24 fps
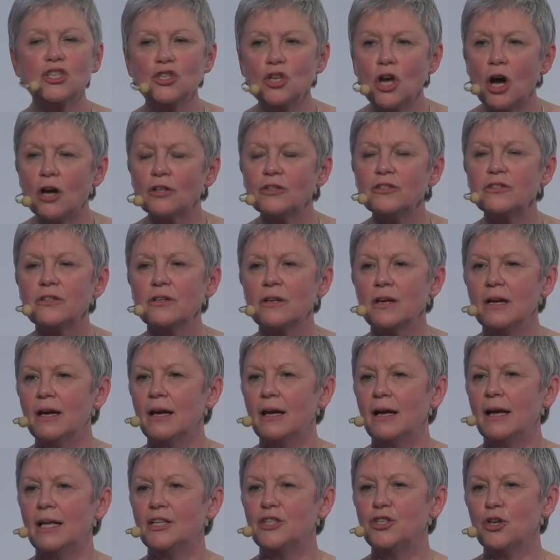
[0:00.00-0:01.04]
is not
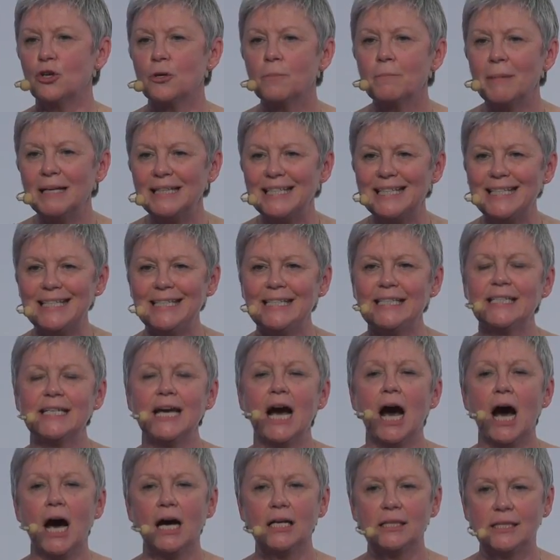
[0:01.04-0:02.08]
a dogmatic
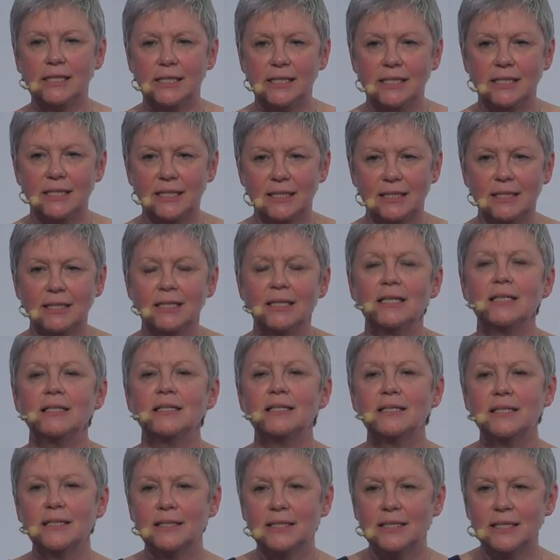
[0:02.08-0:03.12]
artist
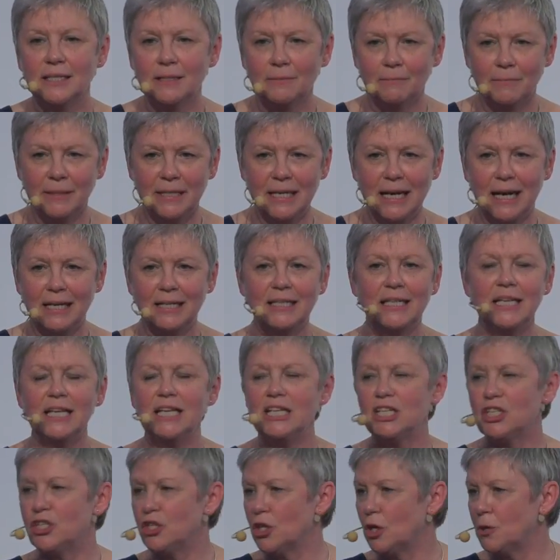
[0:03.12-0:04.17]
sitting behind
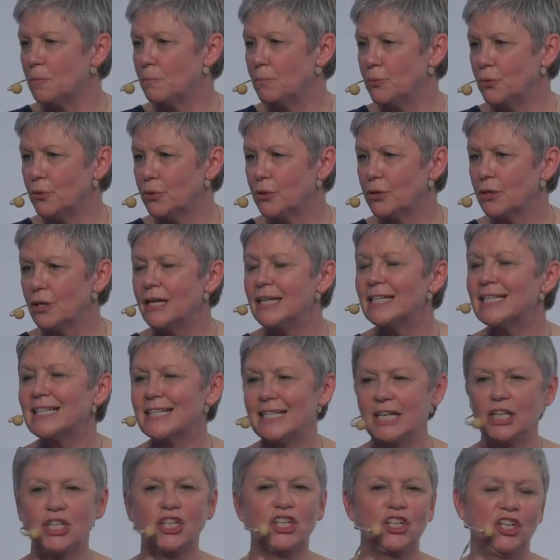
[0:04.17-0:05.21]
his notebook
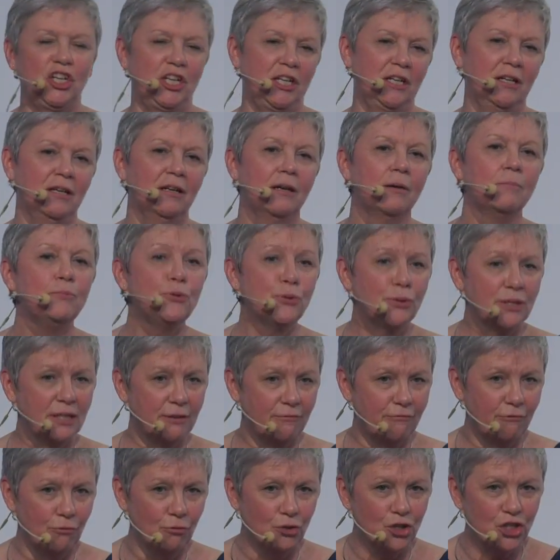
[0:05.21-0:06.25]
sketching
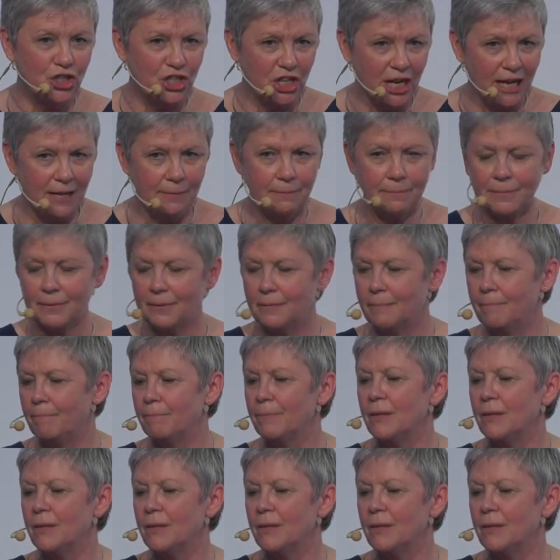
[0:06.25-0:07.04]
beautiful shape.